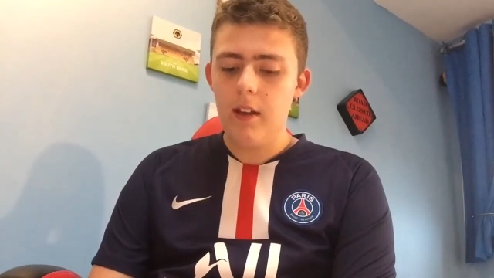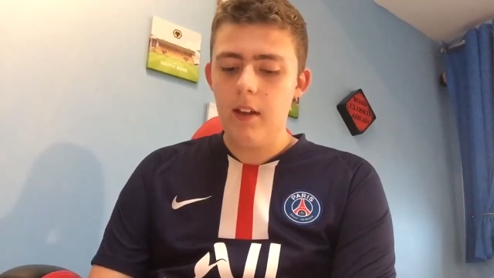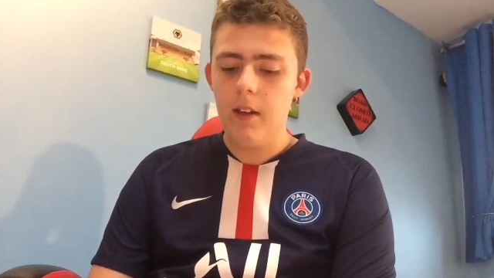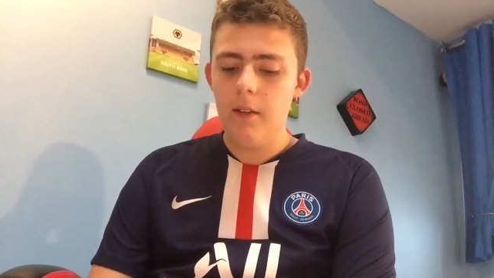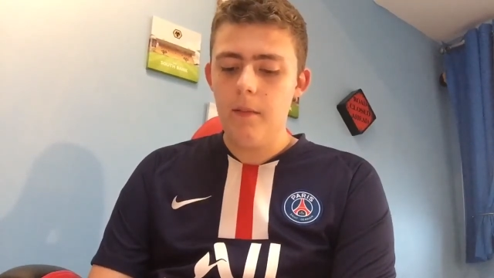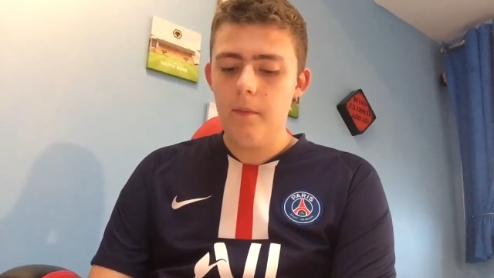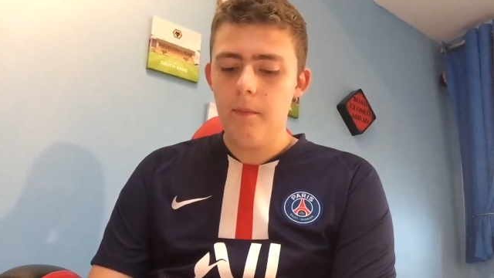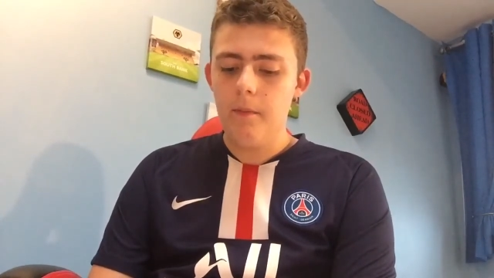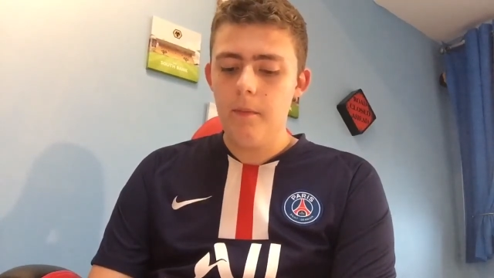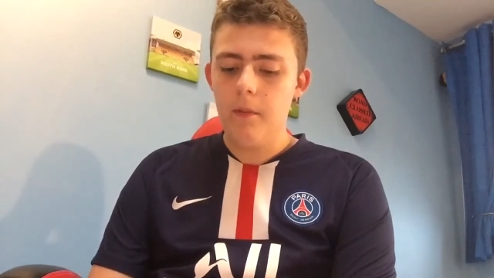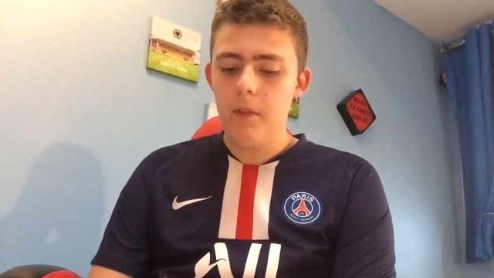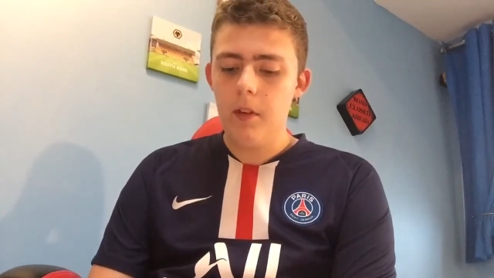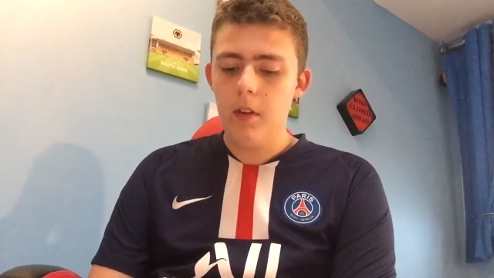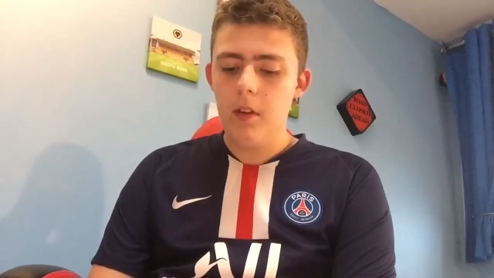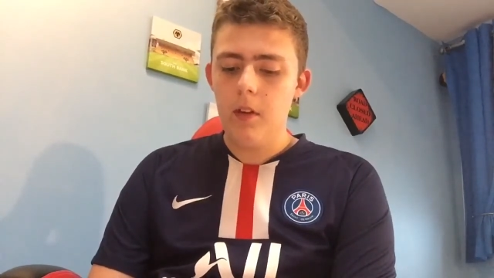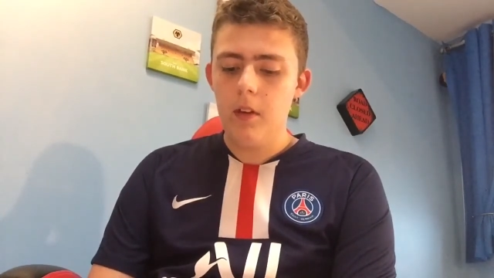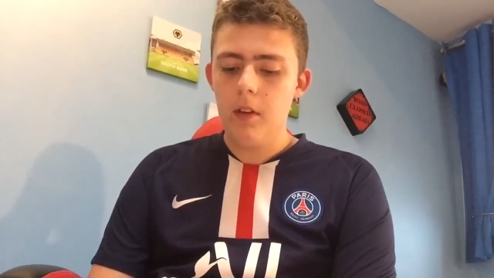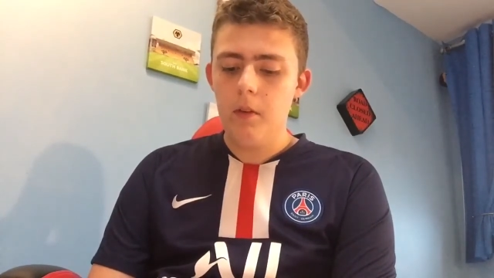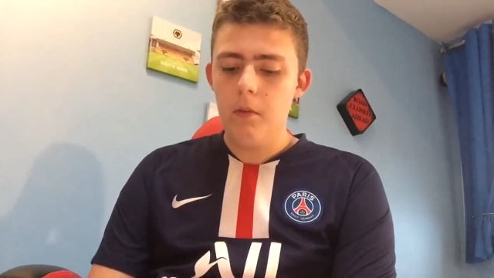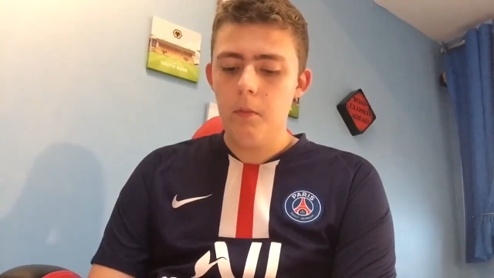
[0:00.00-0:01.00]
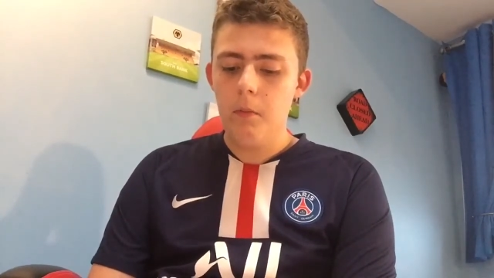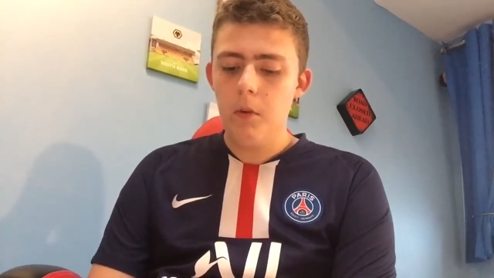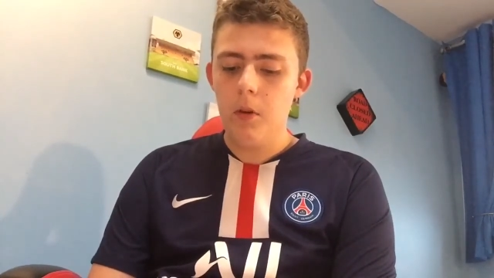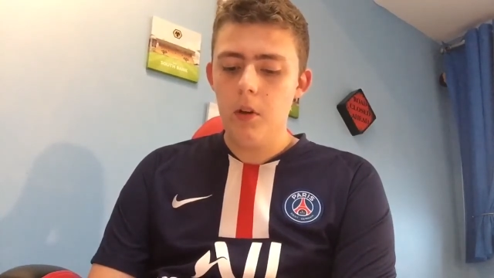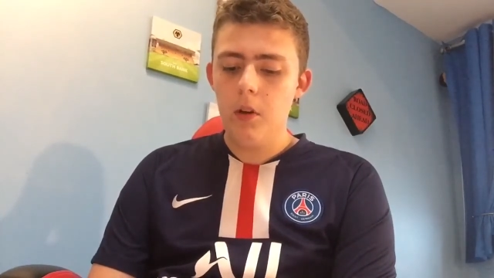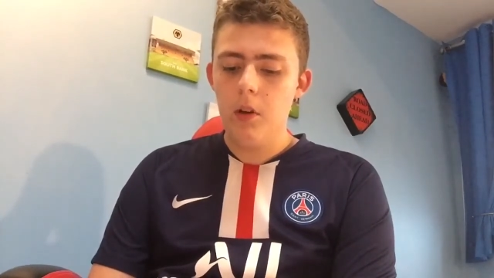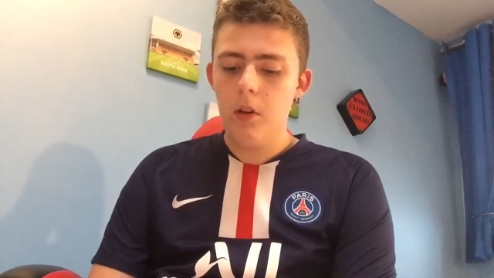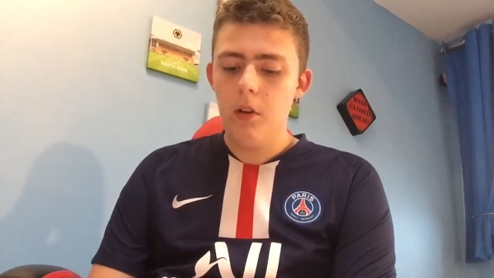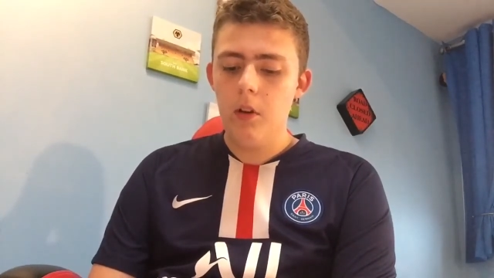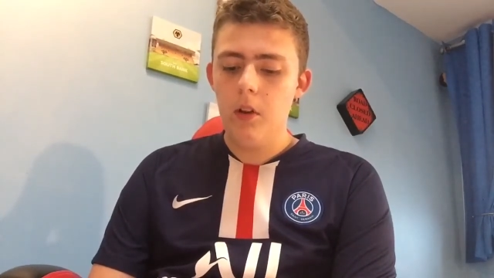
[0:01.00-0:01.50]
um,
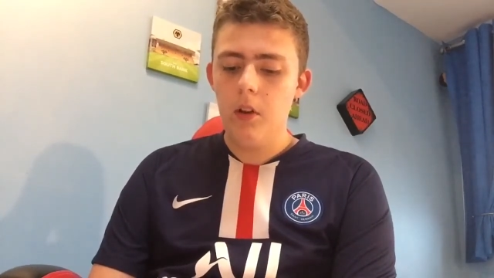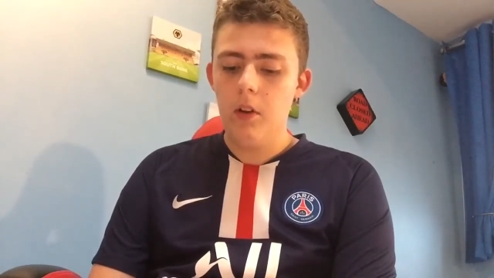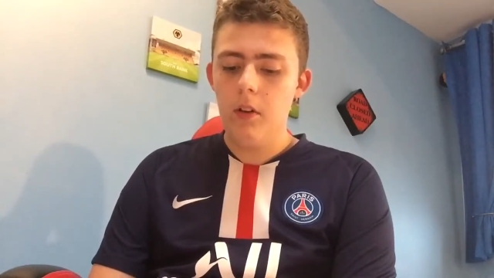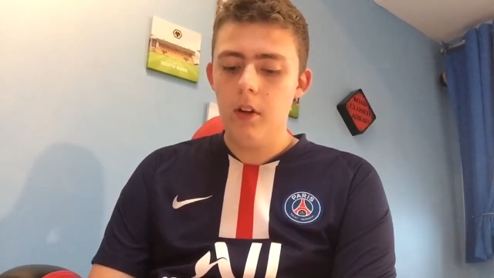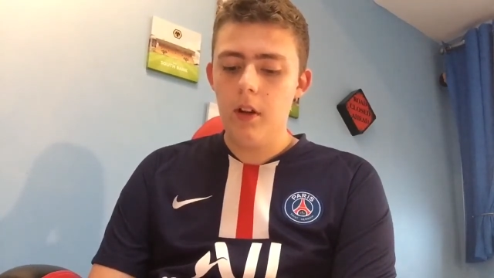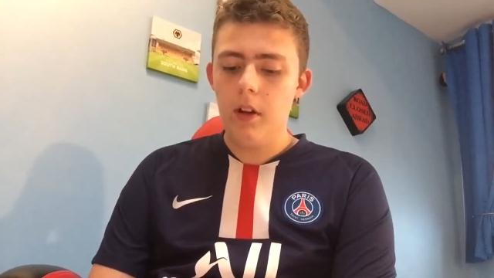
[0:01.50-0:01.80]
who who